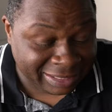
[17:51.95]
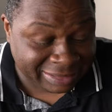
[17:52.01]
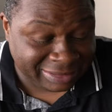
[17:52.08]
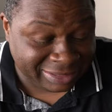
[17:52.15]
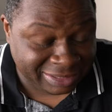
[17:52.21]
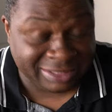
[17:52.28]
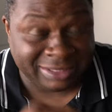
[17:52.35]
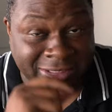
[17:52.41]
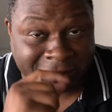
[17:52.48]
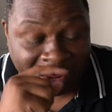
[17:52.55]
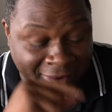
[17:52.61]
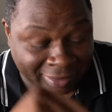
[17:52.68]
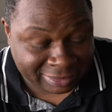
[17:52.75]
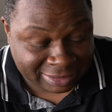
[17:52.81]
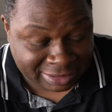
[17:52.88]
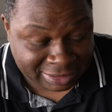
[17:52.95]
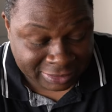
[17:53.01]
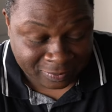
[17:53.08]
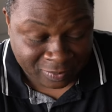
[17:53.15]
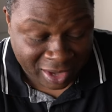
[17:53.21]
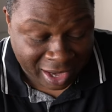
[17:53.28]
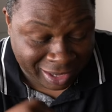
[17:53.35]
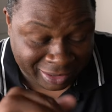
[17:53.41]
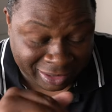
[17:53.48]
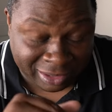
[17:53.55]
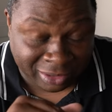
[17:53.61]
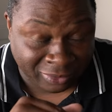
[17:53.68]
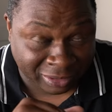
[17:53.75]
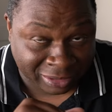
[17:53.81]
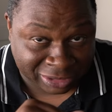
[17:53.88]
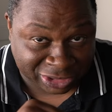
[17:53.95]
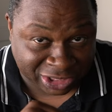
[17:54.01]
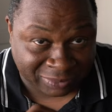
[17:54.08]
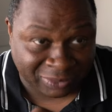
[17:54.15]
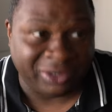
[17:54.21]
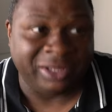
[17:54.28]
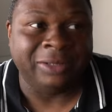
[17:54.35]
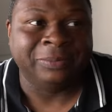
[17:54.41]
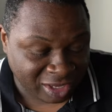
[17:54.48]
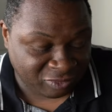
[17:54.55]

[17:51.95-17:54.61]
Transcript: isn't easy. And honestly, I think they did a really good job on it,